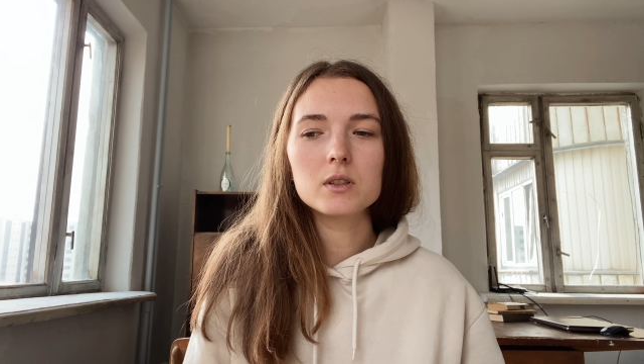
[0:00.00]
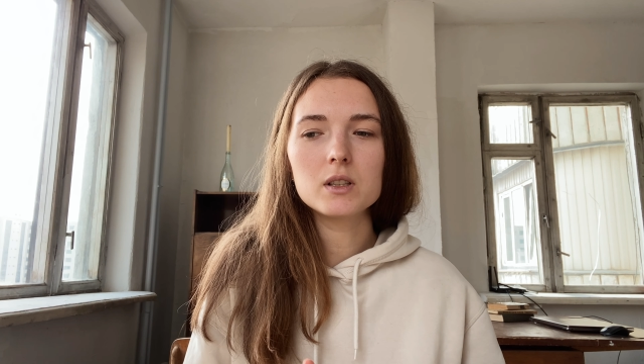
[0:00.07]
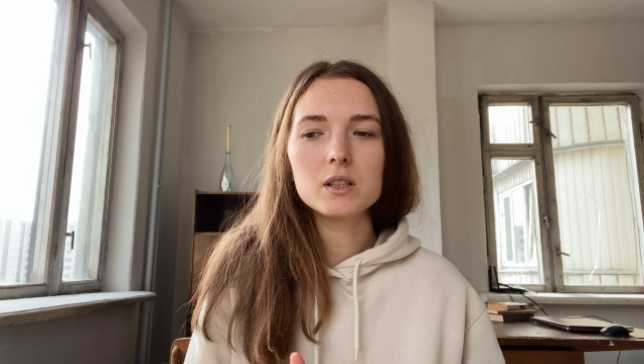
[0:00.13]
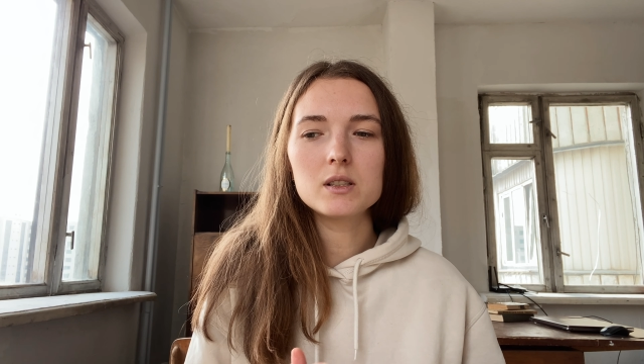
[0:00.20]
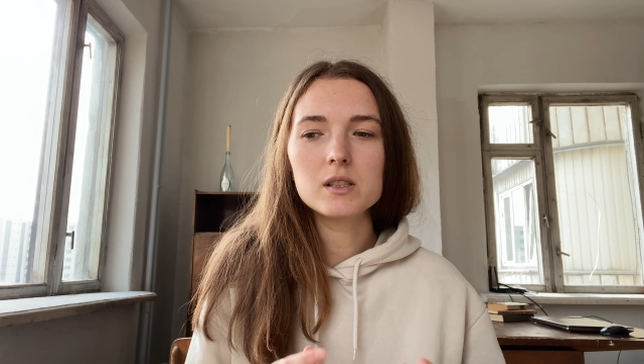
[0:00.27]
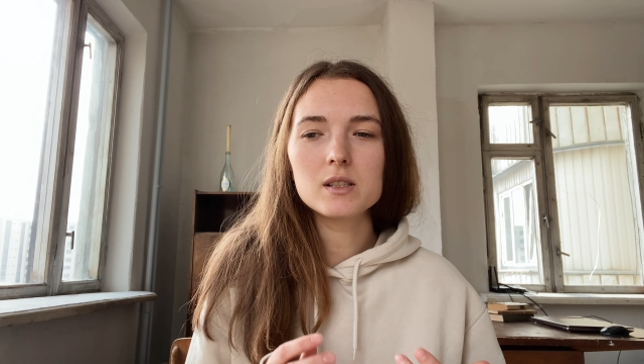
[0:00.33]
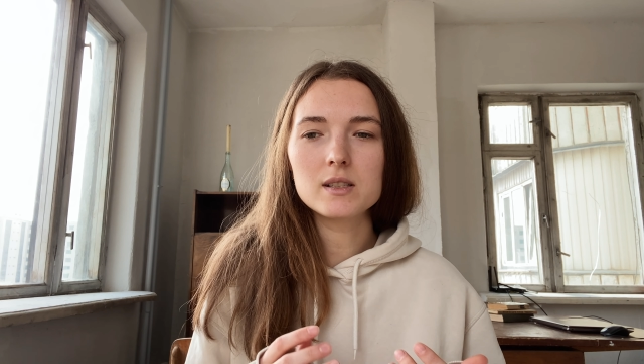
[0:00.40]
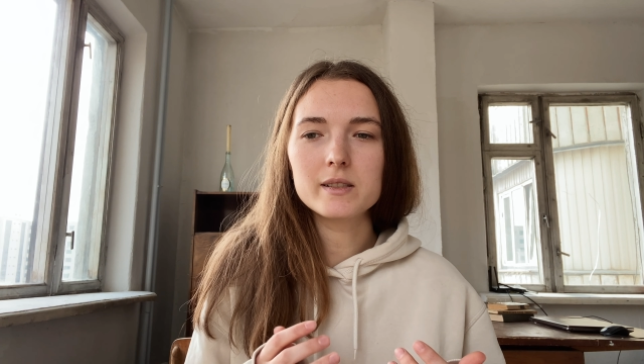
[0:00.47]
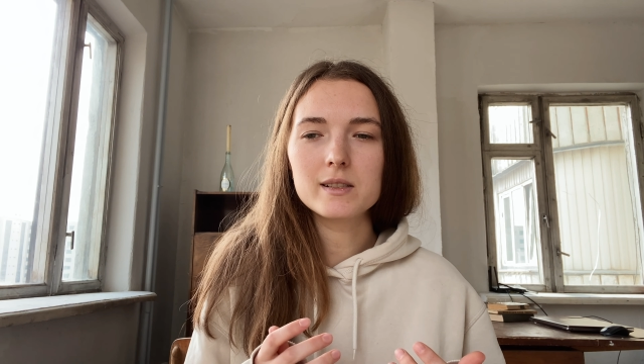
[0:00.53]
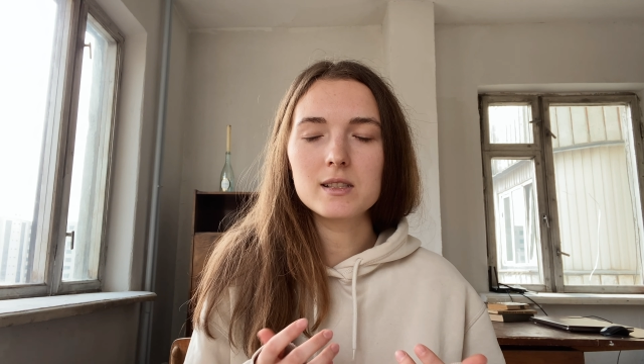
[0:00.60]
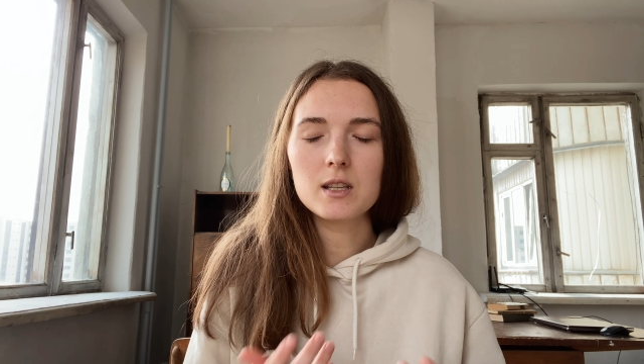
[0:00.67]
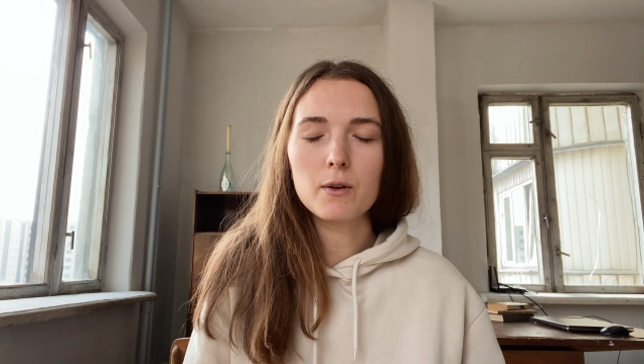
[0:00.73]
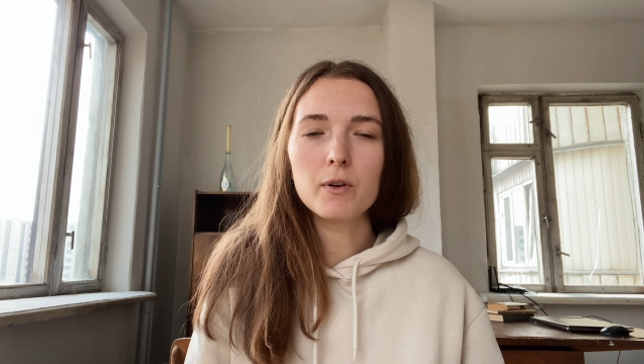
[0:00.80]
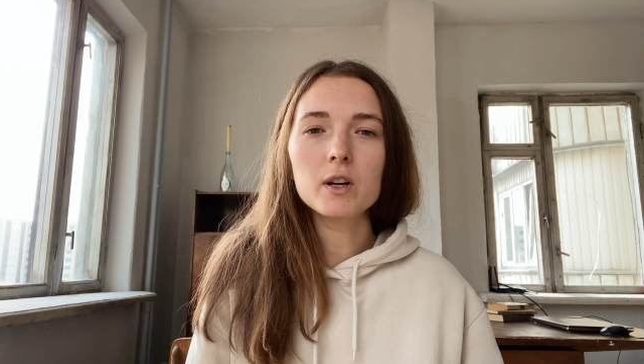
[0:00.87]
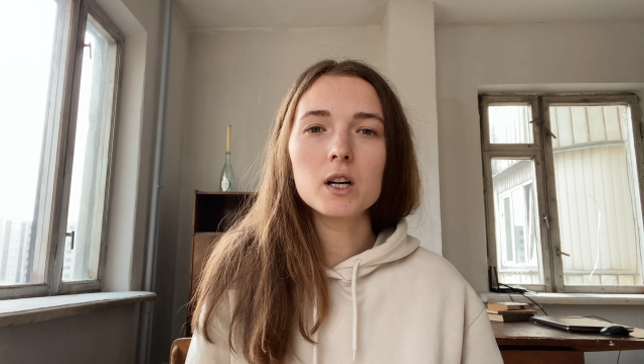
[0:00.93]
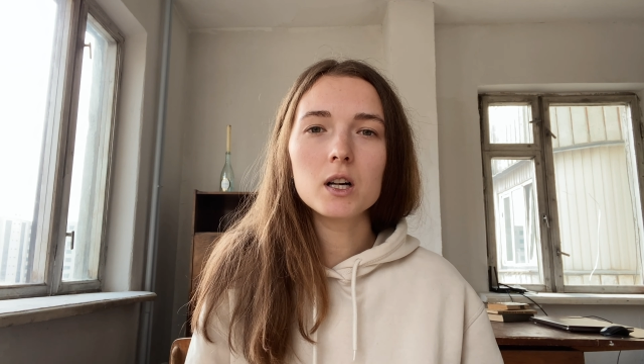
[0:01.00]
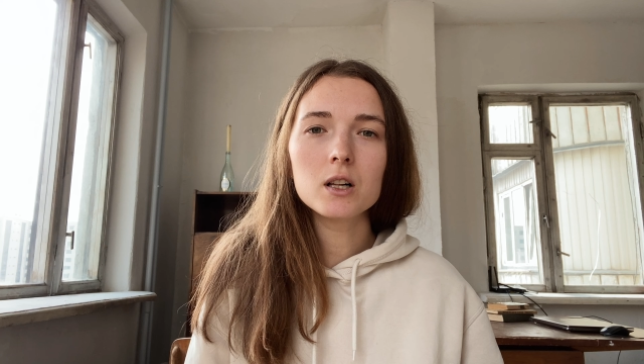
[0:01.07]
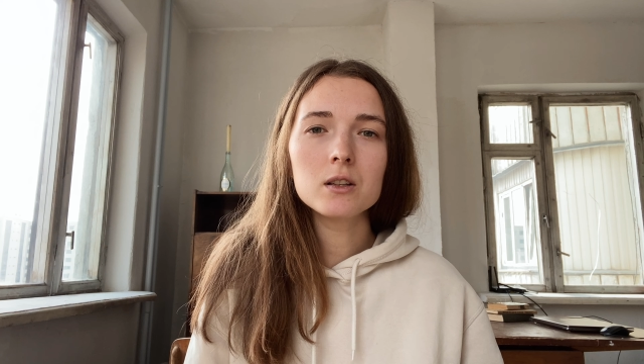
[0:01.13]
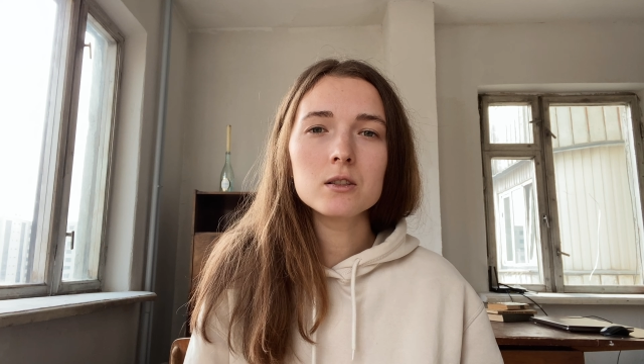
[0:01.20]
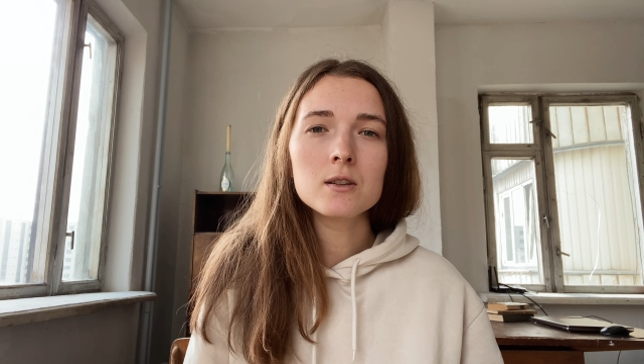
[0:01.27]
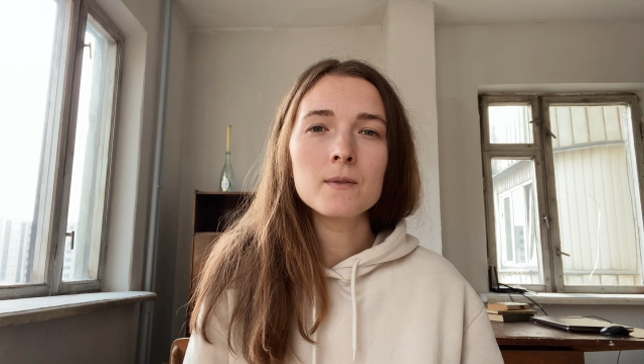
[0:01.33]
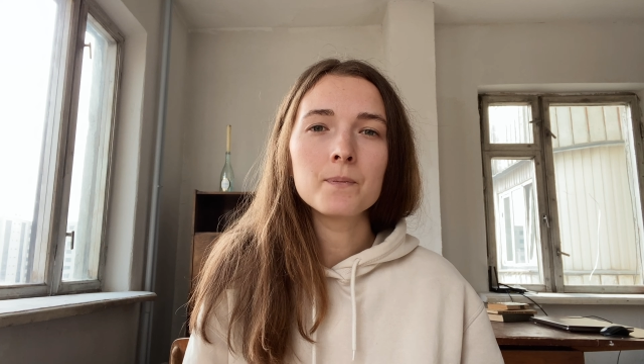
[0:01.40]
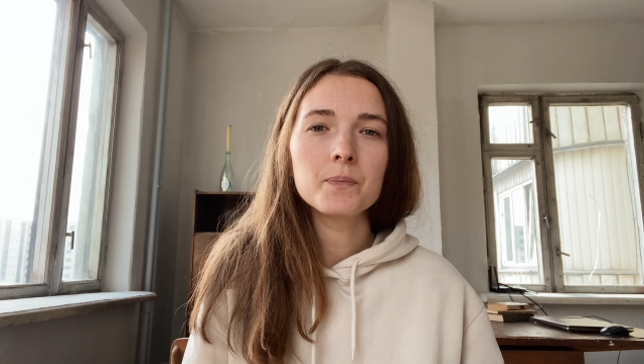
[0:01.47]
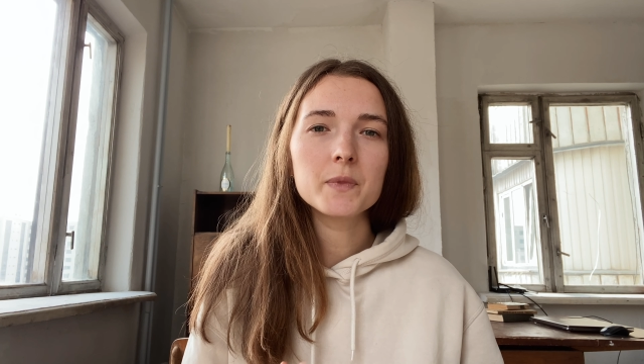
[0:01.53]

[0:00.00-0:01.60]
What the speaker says: it is difficult